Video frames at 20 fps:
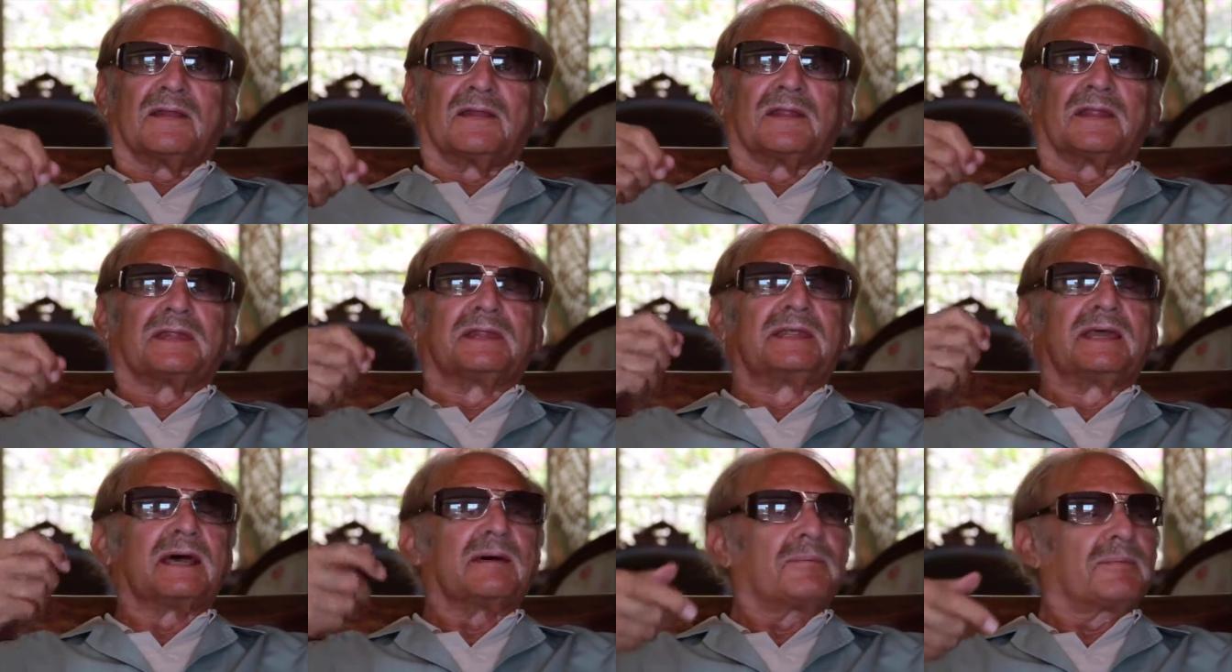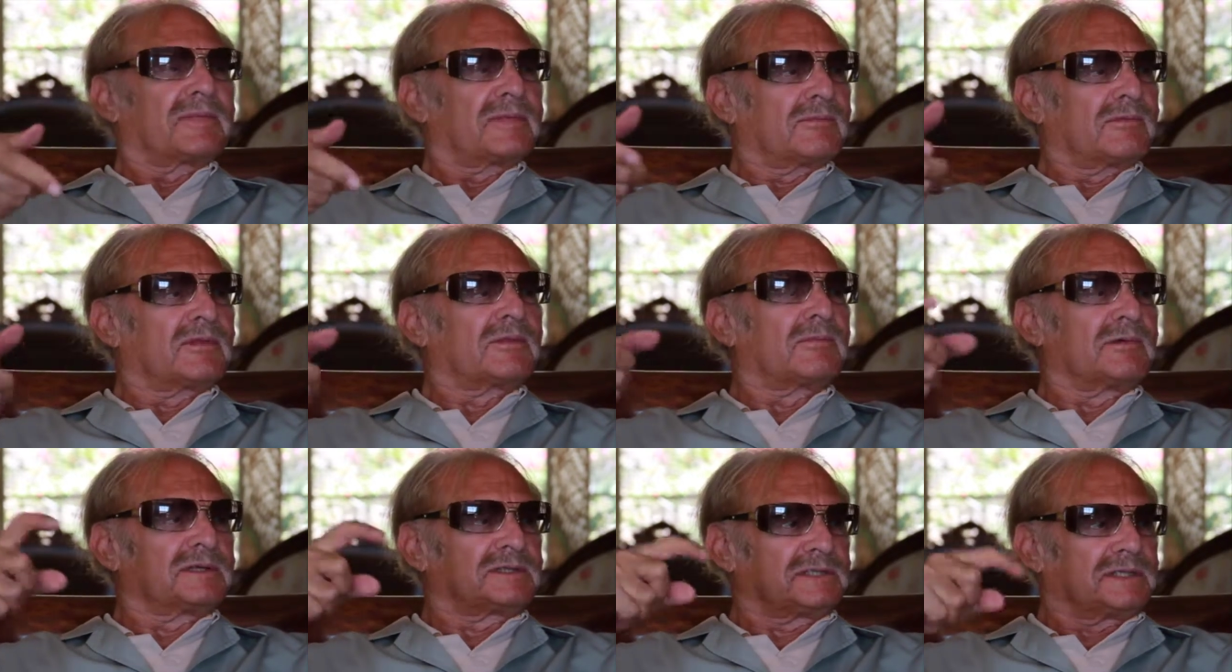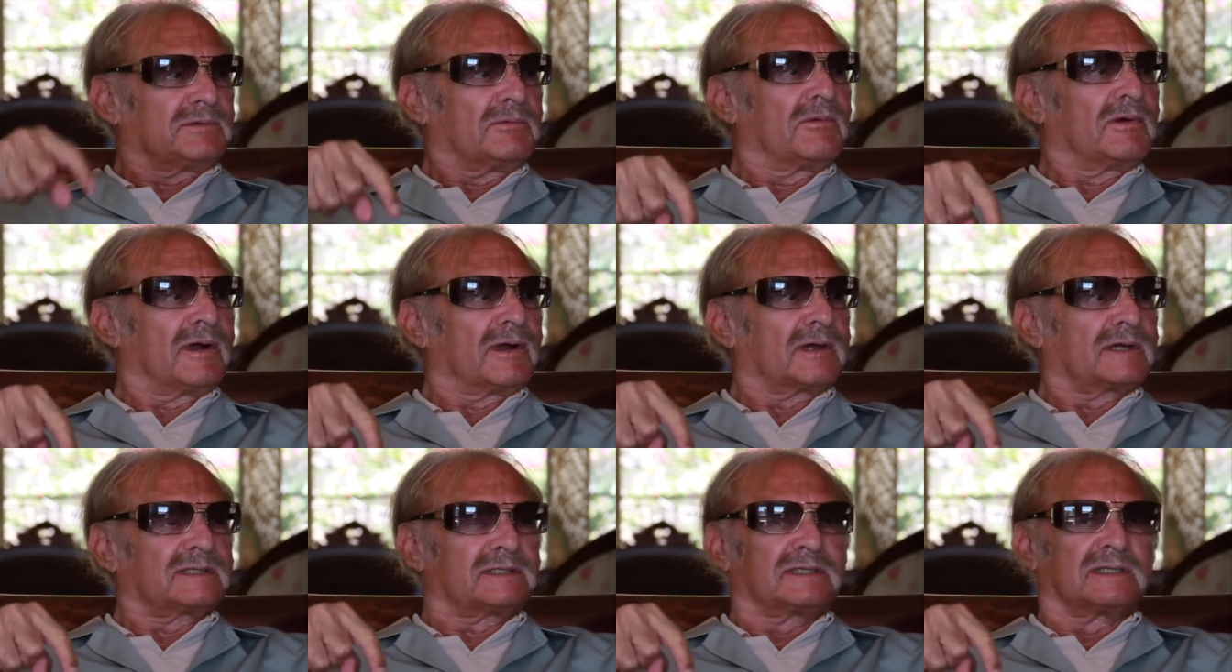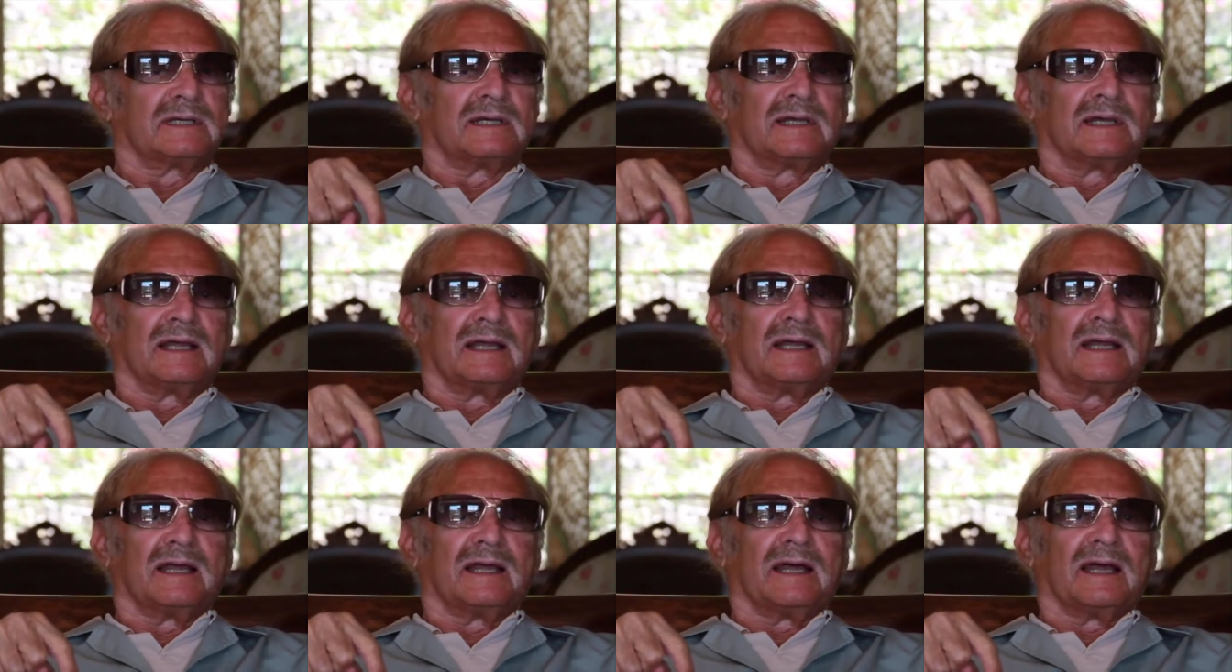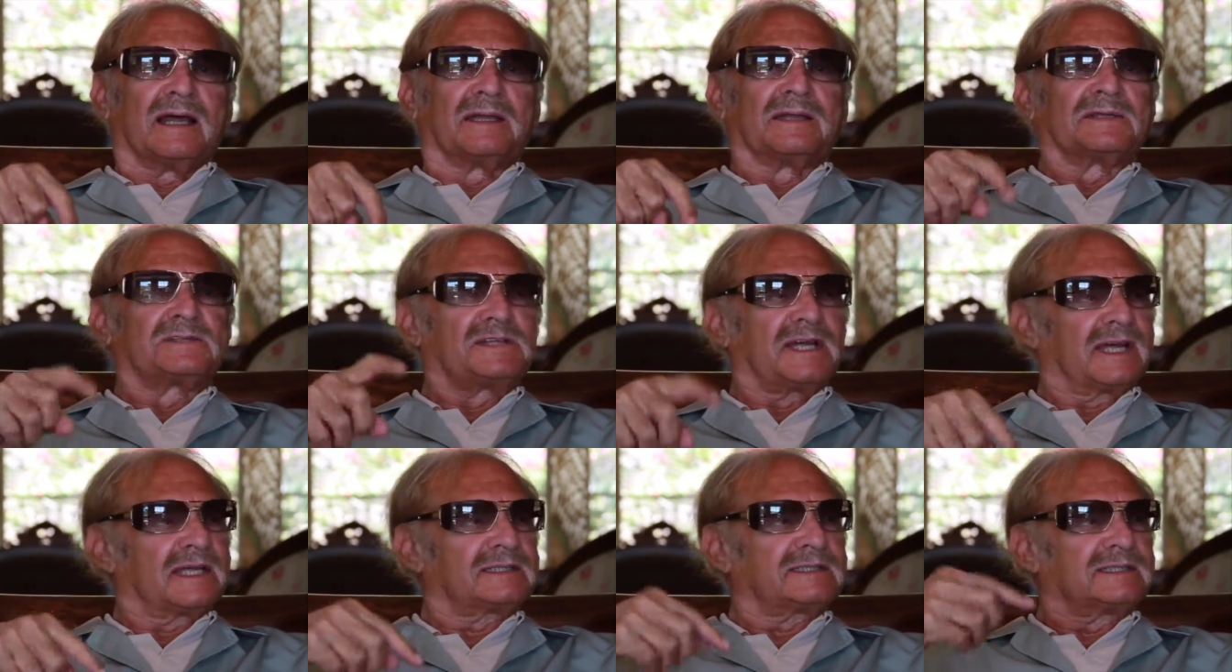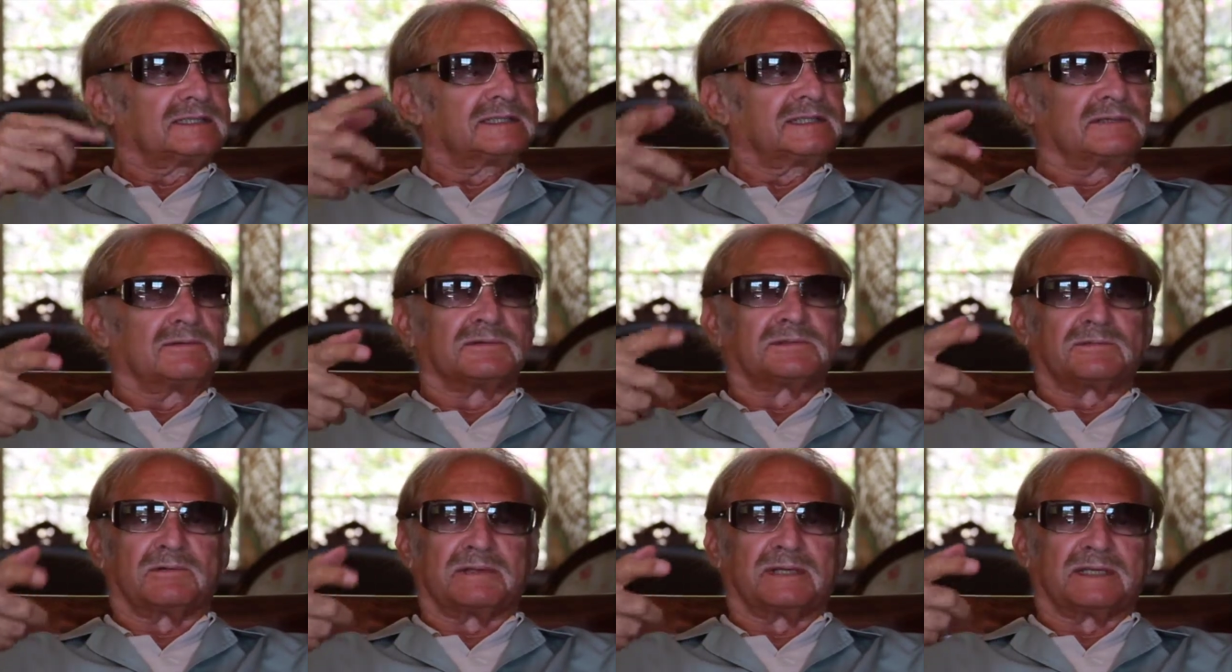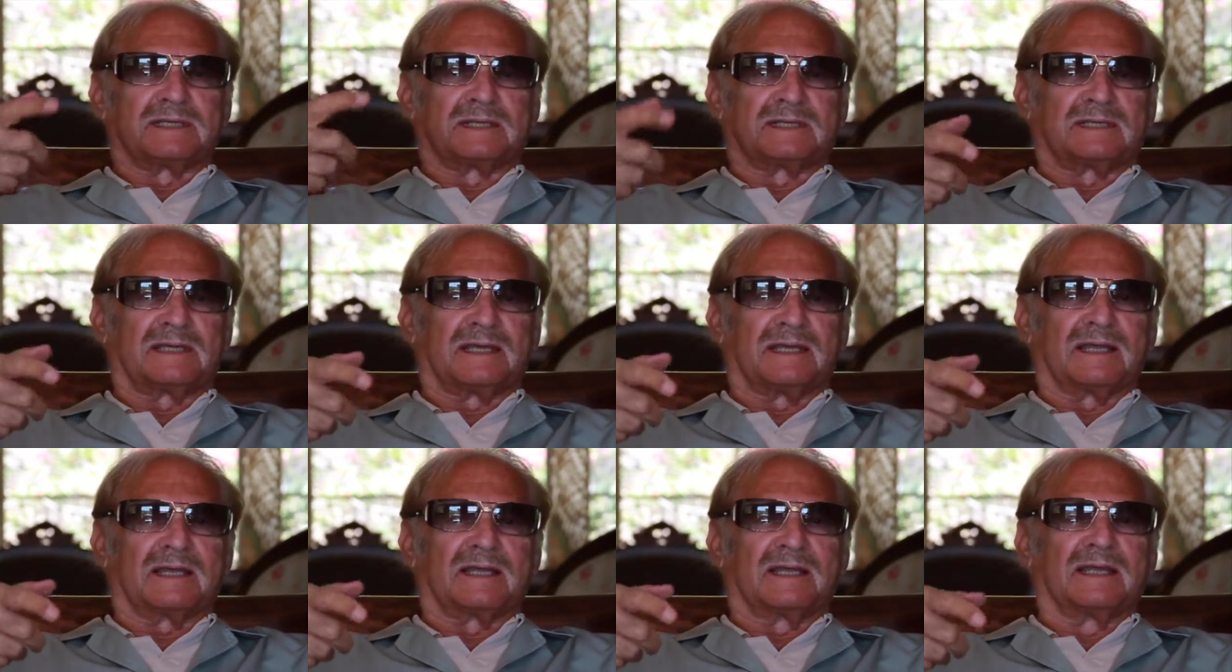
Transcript: the depth with which he worked and the chances he was willing to take.